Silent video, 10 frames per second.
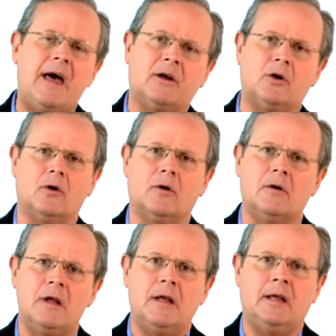that occur
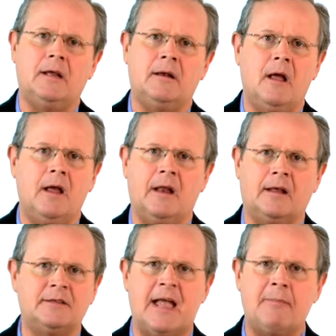in an
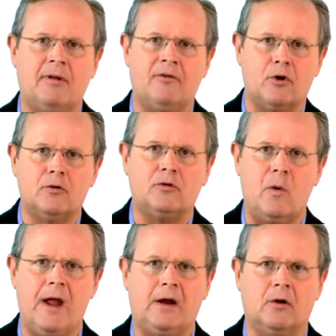example of an
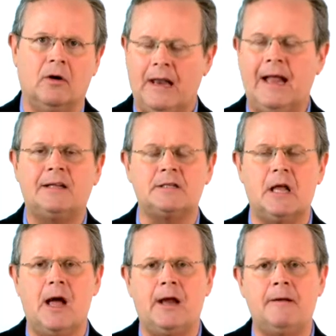earthquake or a
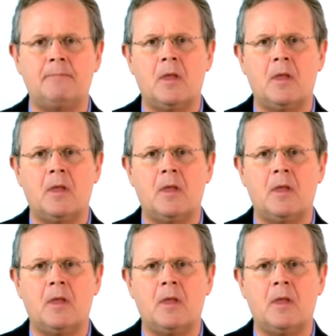landslide?